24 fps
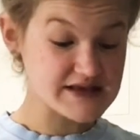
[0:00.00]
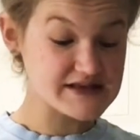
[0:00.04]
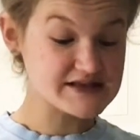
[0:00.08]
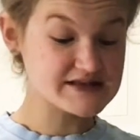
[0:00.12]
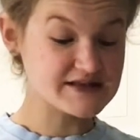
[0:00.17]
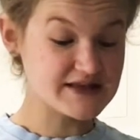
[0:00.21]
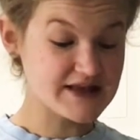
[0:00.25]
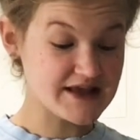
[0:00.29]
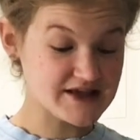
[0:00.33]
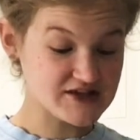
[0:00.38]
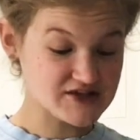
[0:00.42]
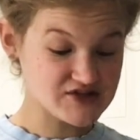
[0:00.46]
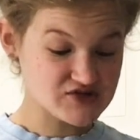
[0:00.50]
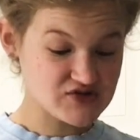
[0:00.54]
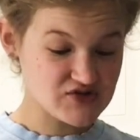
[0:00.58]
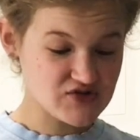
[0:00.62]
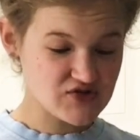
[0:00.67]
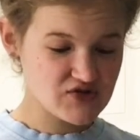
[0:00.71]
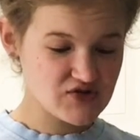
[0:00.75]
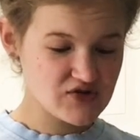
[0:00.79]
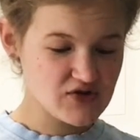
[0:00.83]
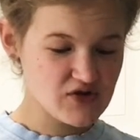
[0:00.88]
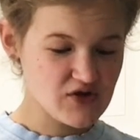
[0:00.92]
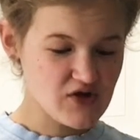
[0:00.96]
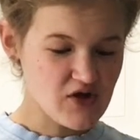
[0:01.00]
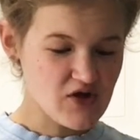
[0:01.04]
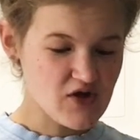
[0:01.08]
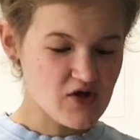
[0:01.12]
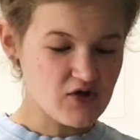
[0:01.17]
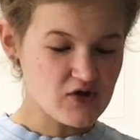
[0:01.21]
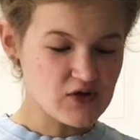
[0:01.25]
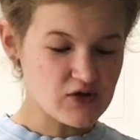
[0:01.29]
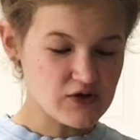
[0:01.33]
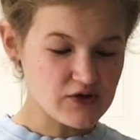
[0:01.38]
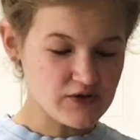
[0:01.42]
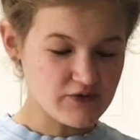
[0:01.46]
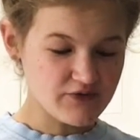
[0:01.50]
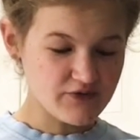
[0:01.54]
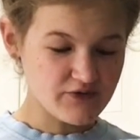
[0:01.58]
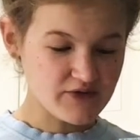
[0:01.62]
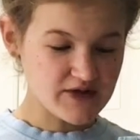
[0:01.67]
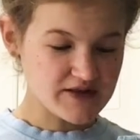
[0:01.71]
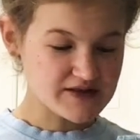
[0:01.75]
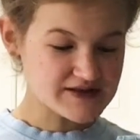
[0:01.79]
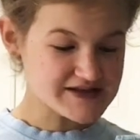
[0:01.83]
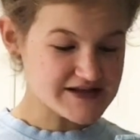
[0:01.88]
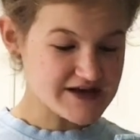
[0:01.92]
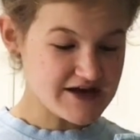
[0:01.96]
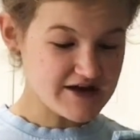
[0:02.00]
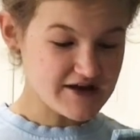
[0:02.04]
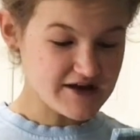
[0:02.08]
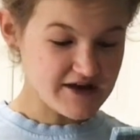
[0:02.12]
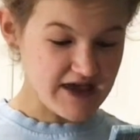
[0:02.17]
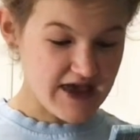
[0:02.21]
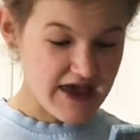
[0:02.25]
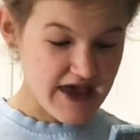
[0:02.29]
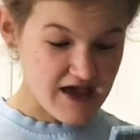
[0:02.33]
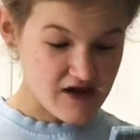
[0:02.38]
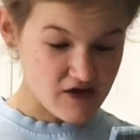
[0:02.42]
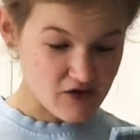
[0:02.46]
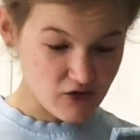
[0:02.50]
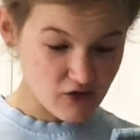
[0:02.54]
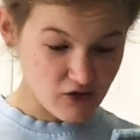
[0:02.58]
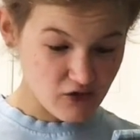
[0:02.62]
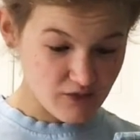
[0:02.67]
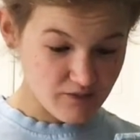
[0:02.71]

les sucres, l'œuf entier.